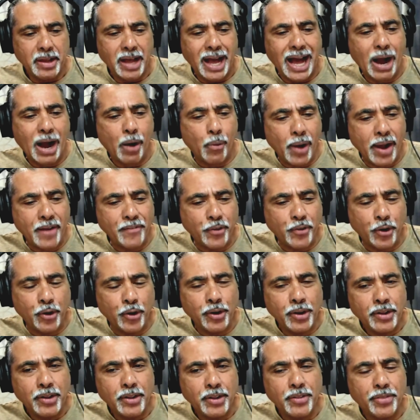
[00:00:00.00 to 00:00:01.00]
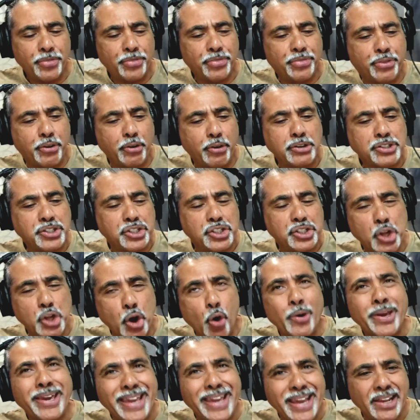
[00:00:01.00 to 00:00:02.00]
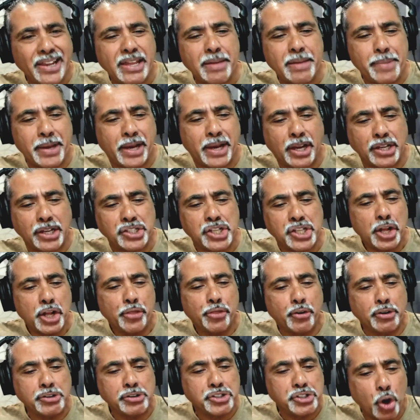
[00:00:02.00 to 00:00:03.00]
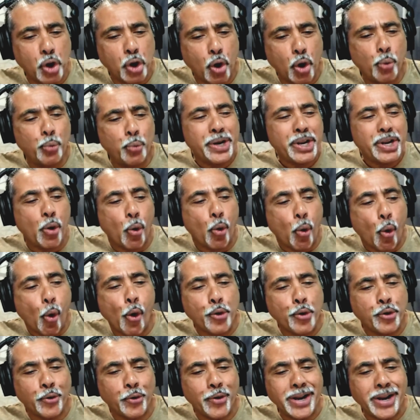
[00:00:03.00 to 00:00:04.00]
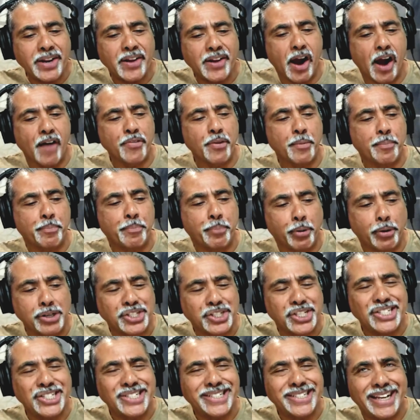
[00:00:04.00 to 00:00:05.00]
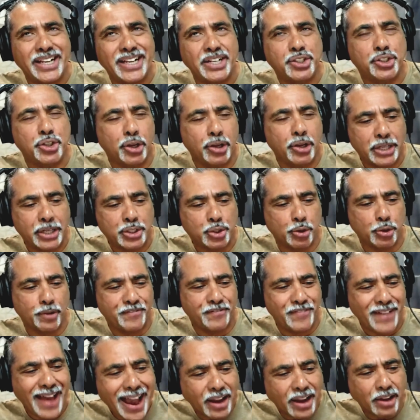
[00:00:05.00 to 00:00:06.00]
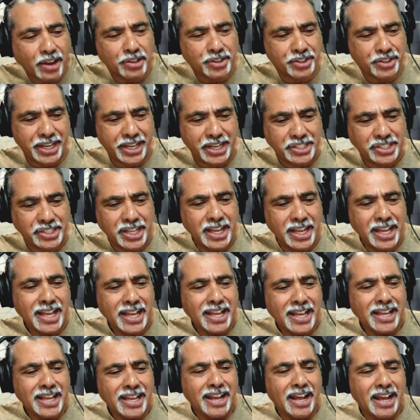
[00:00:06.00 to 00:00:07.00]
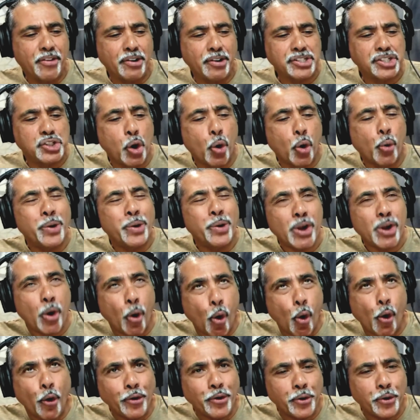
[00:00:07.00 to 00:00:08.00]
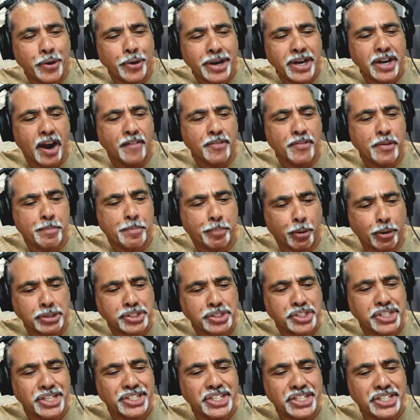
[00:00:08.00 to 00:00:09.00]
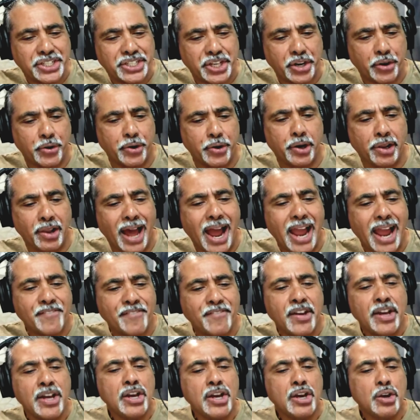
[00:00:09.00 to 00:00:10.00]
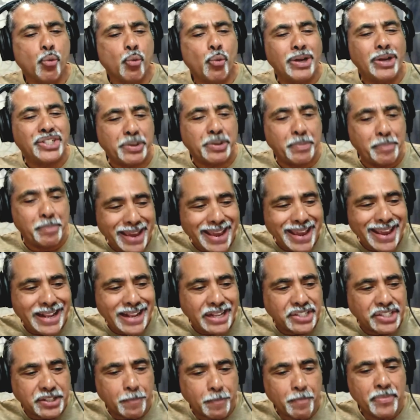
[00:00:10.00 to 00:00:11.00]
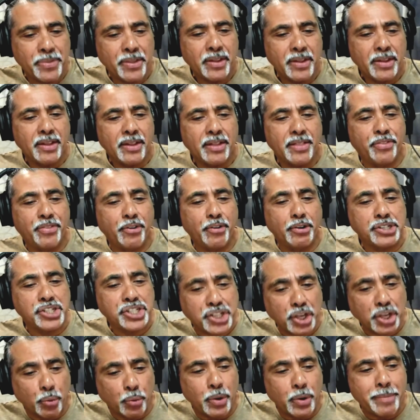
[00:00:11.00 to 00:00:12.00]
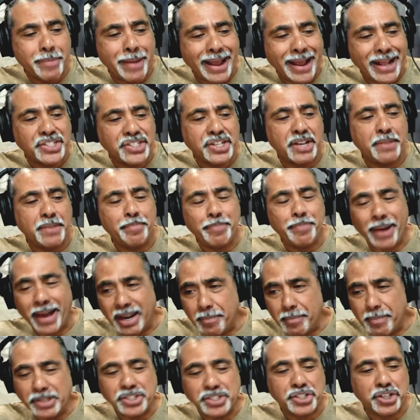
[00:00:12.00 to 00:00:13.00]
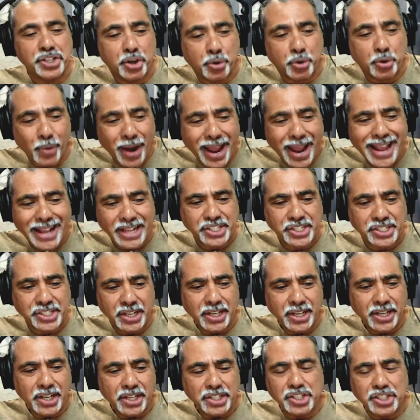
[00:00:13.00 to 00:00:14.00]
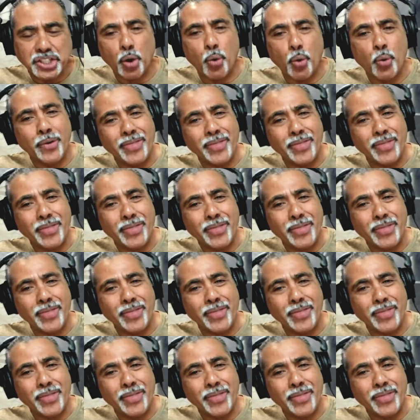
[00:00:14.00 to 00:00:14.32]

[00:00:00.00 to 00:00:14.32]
However, there's no healing because there's no reordering of the person's intellectual faculties. There's no reordering of the person's interior life, which means there still remains impediments to grace. So